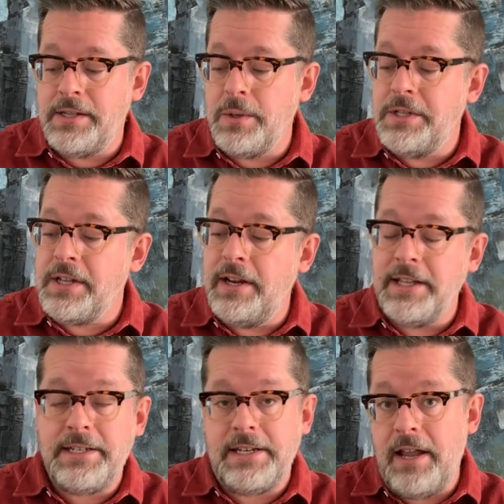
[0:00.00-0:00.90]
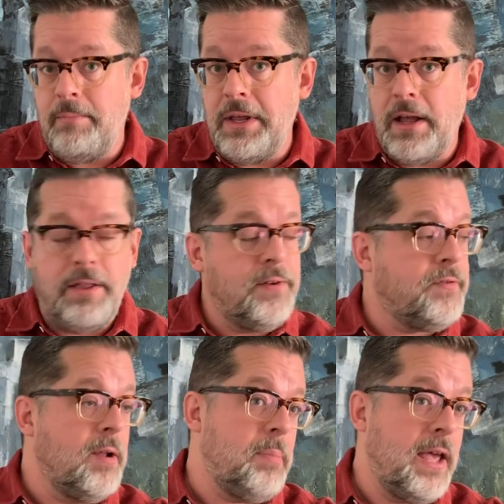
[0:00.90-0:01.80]
So it's gonna extend beyond the
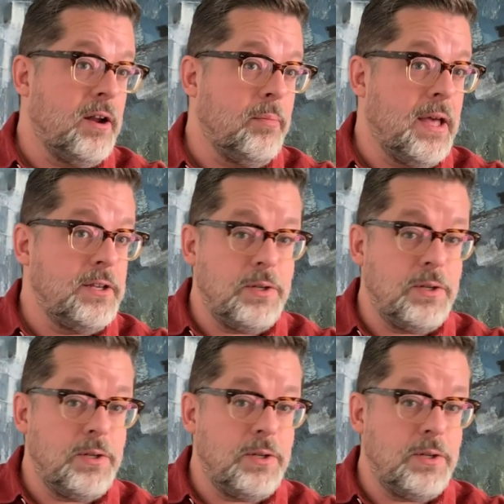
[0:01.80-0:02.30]
front panel by